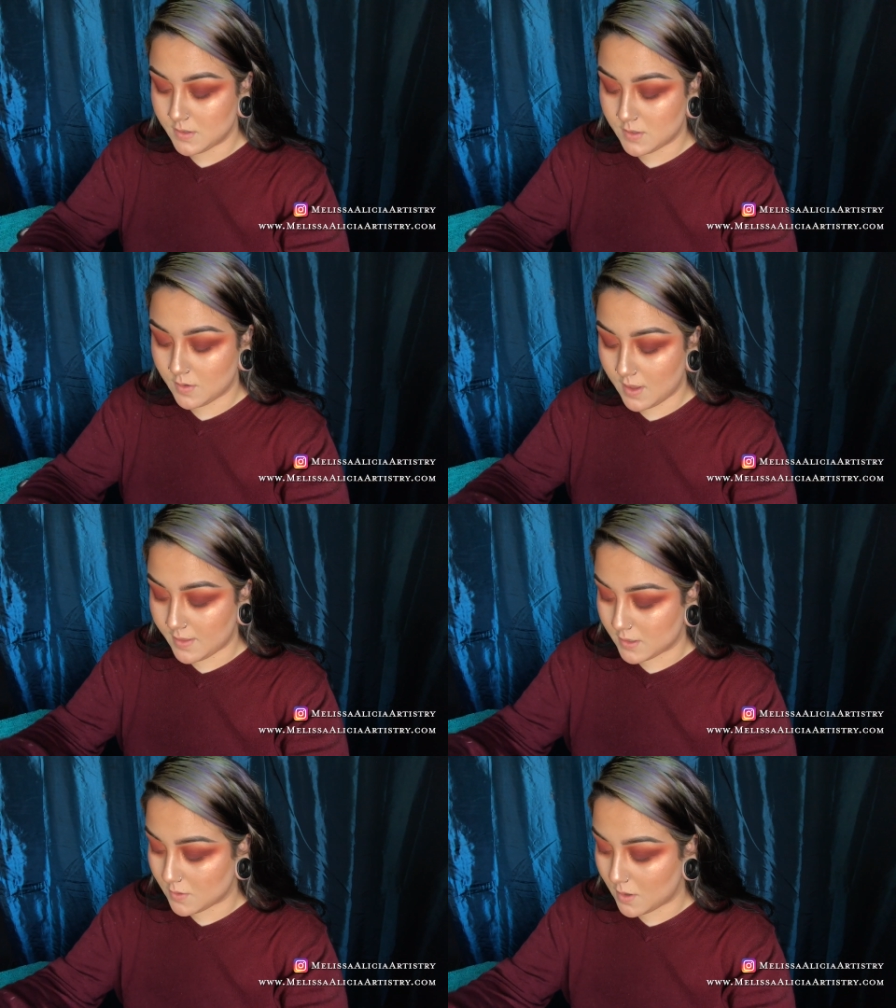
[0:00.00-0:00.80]
So yeah,
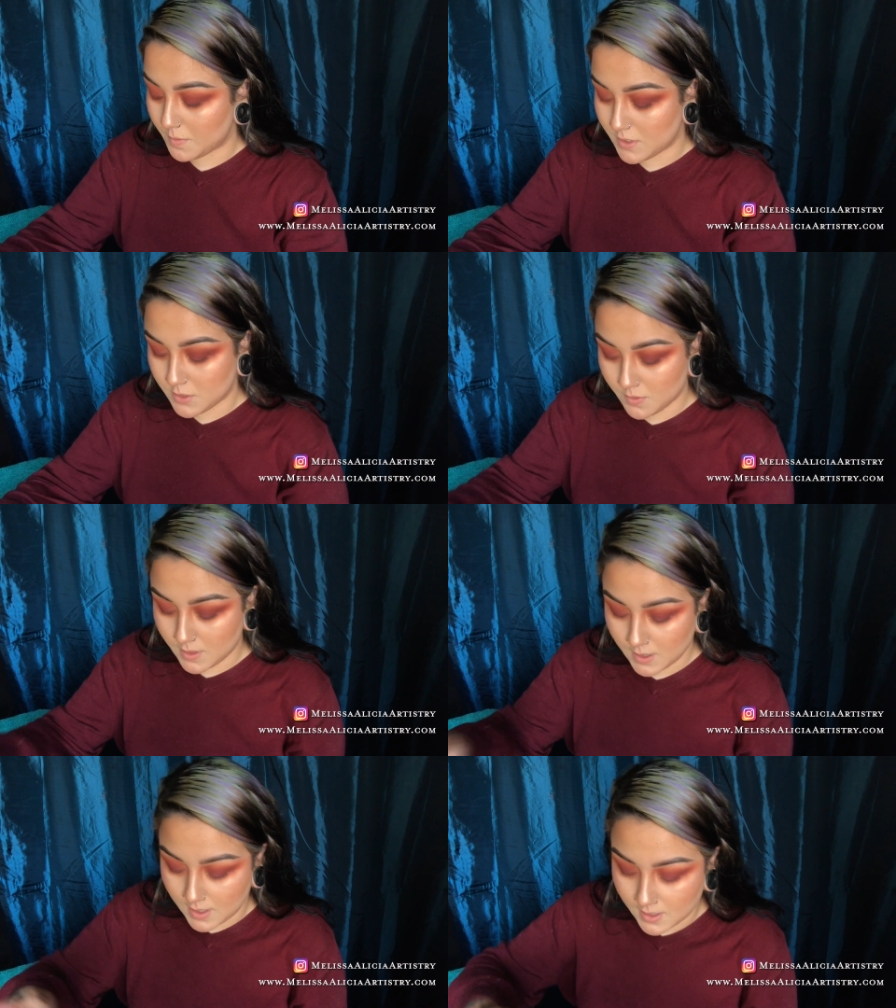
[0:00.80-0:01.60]
that's what I'll be
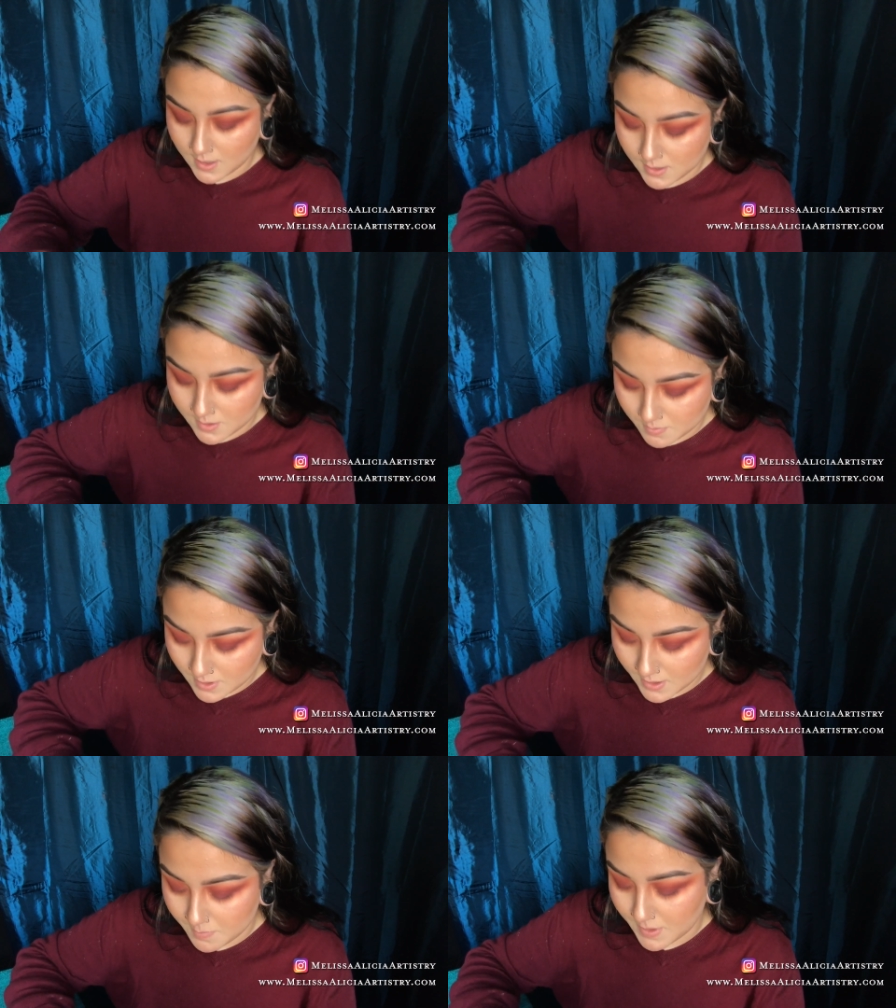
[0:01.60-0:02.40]
doing, and I'm
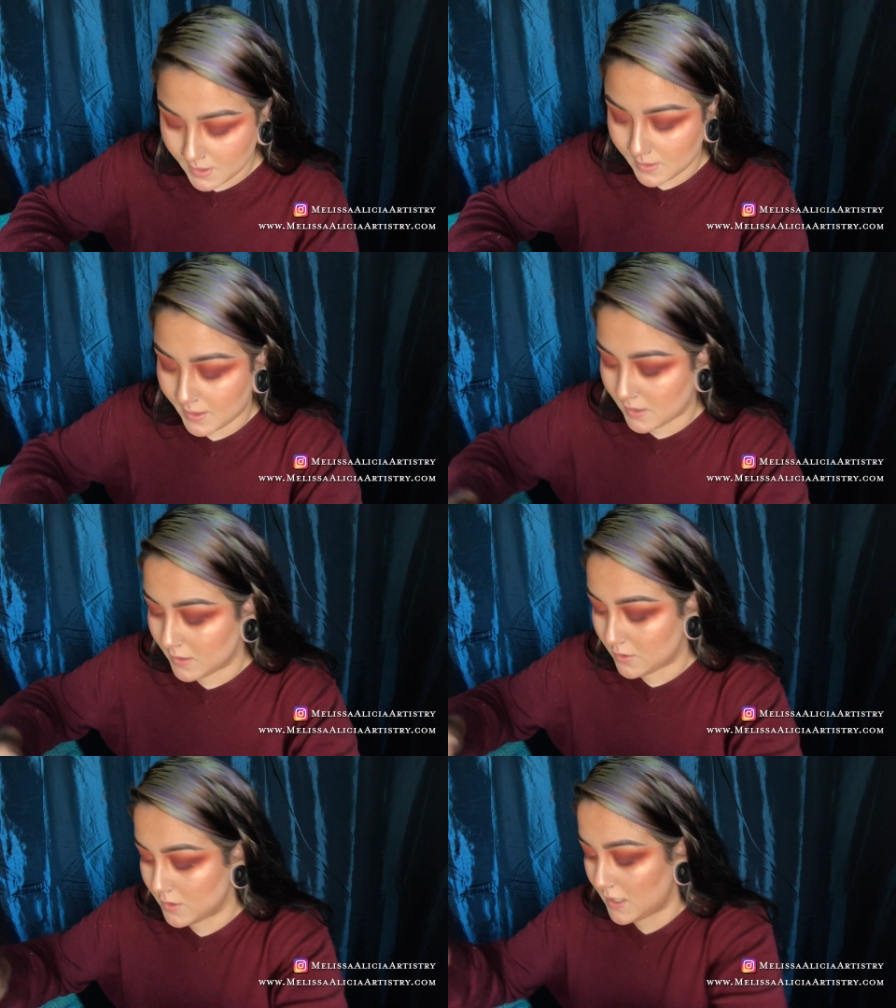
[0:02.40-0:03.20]
kind of making like a
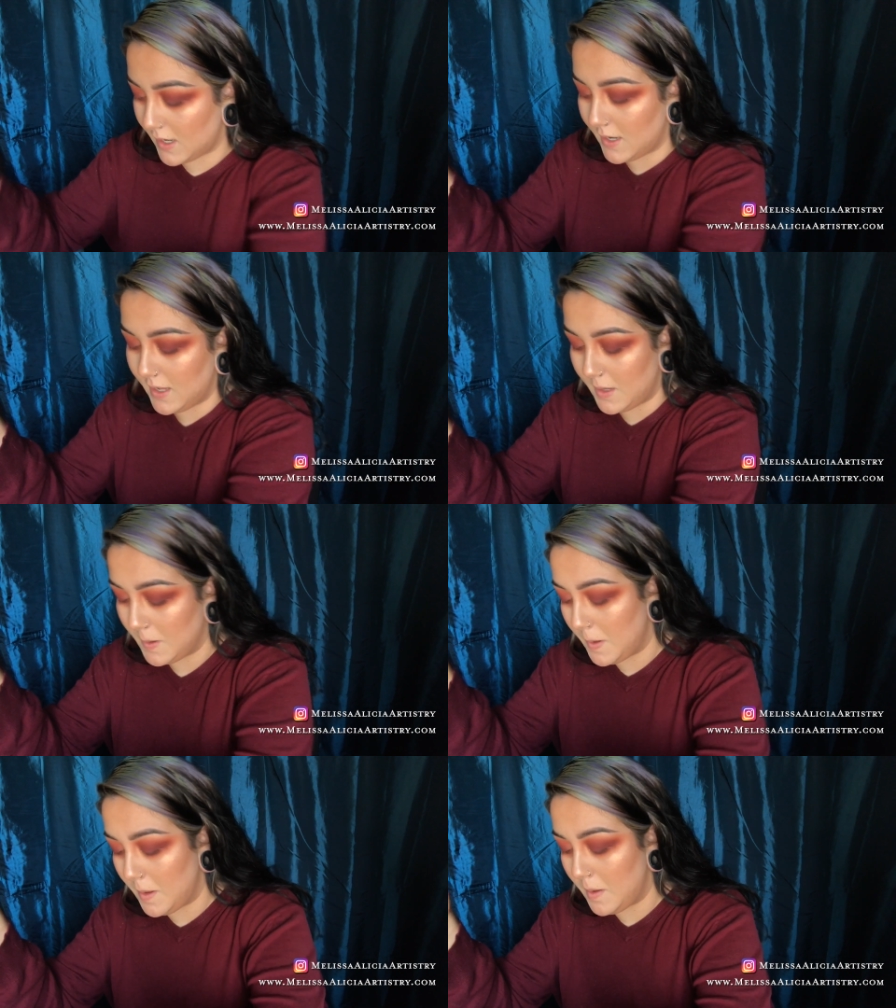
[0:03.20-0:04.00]
little tiny
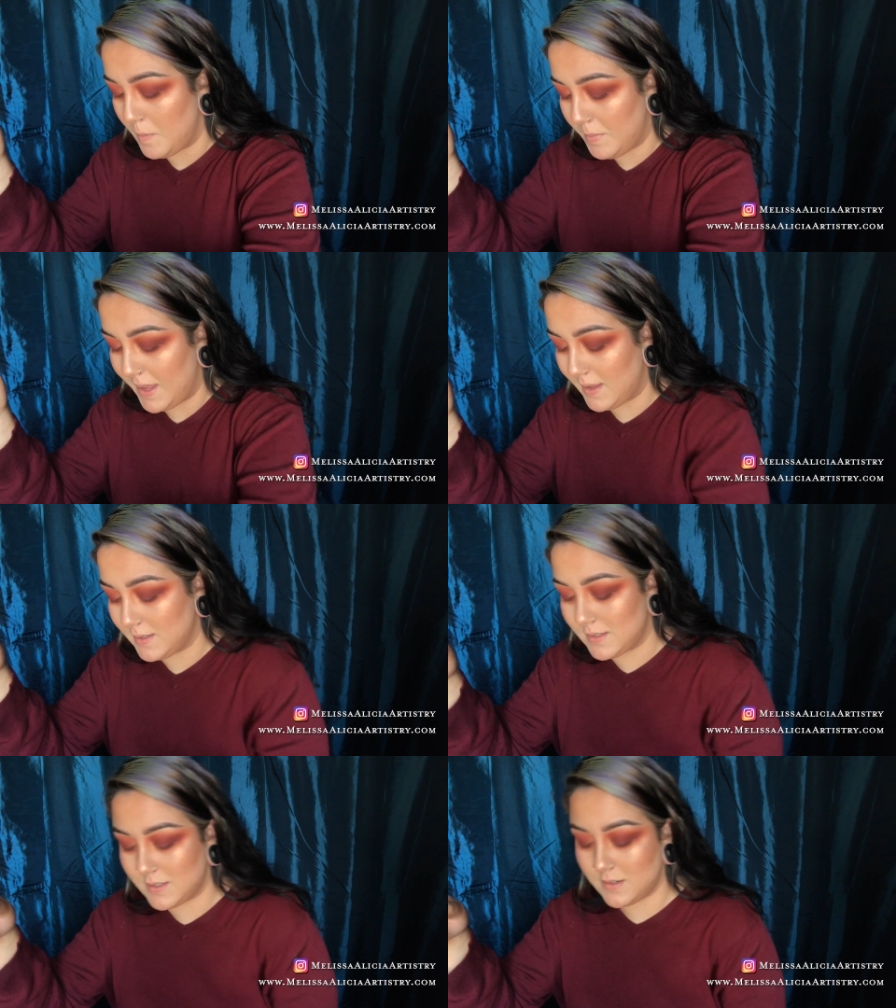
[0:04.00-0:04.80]

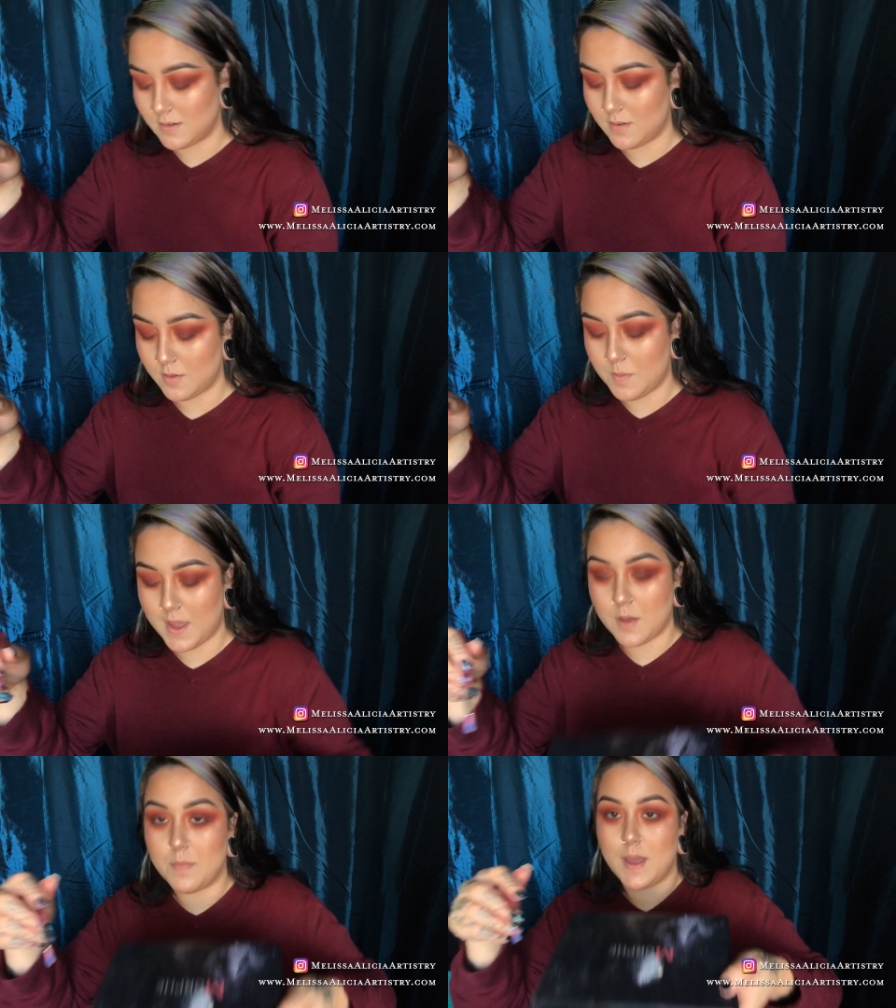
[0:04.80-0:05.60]
paste on the
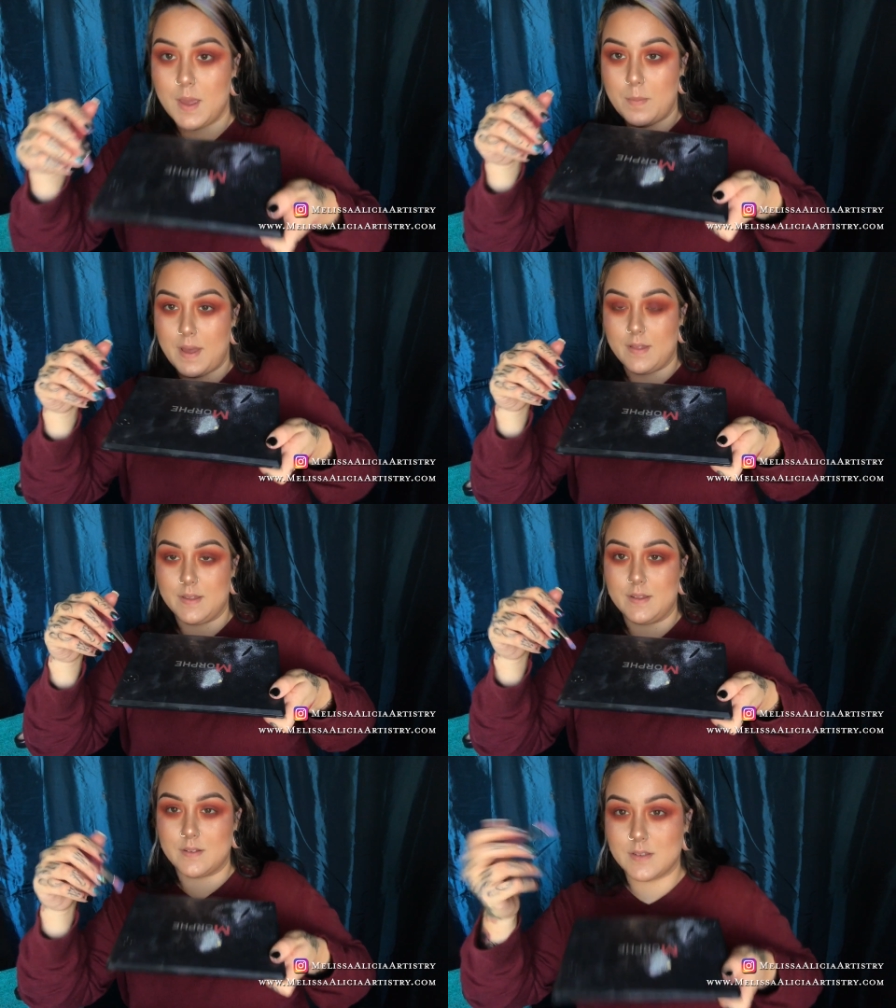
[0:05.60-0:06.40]
back of my
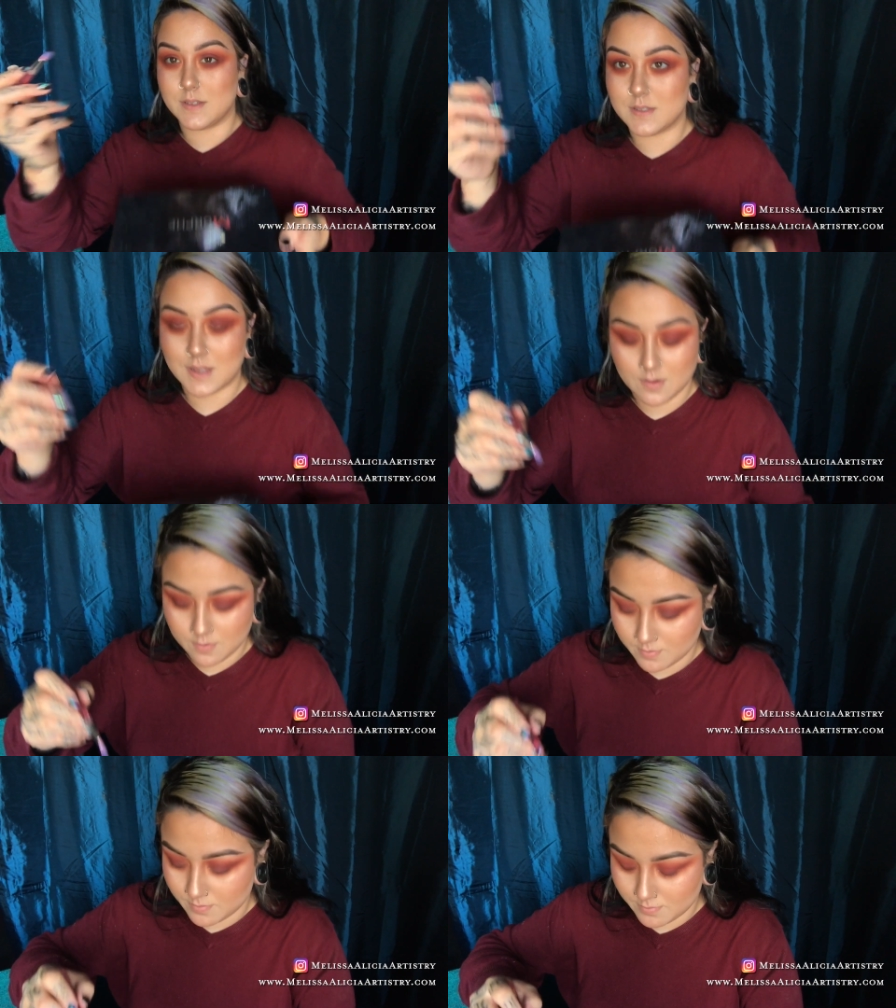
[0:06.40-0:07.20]
palette because I
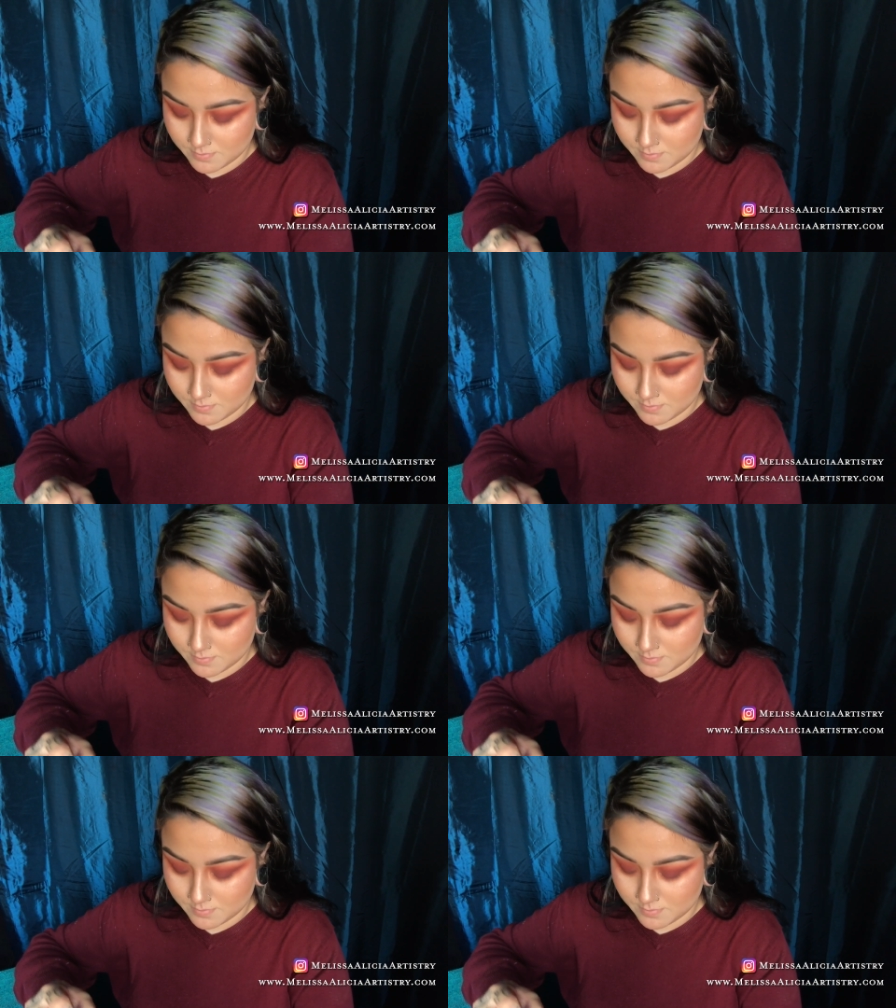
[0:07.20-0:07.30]
don't,